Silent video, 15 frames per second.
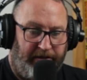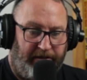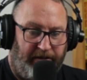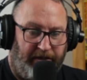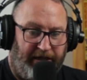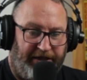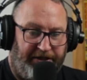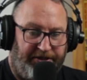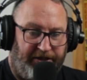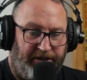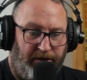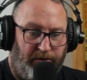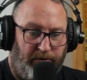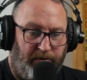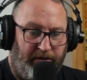likes to
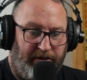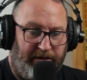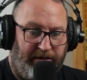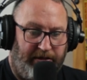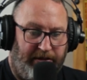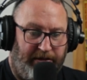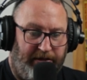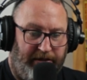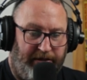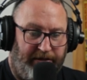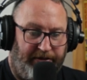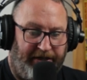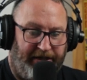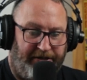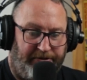go the
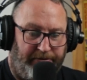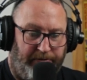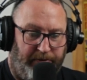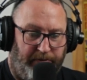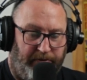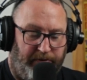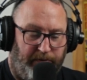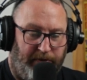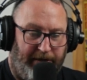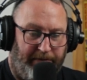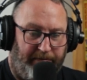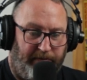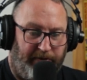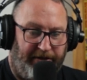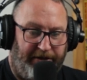easy route where
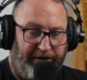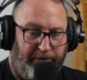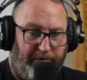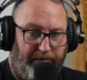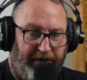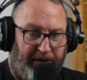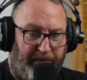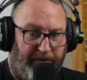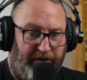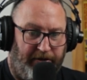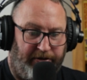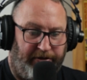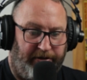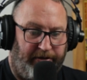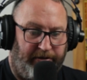they know people are
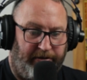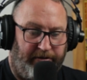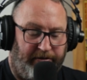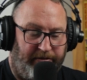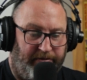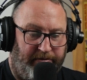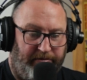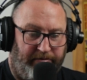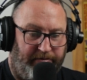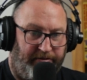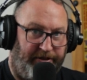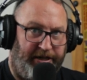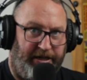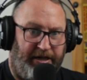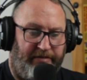going to
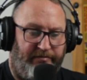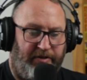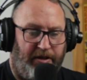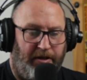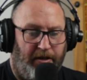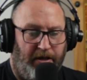deliver.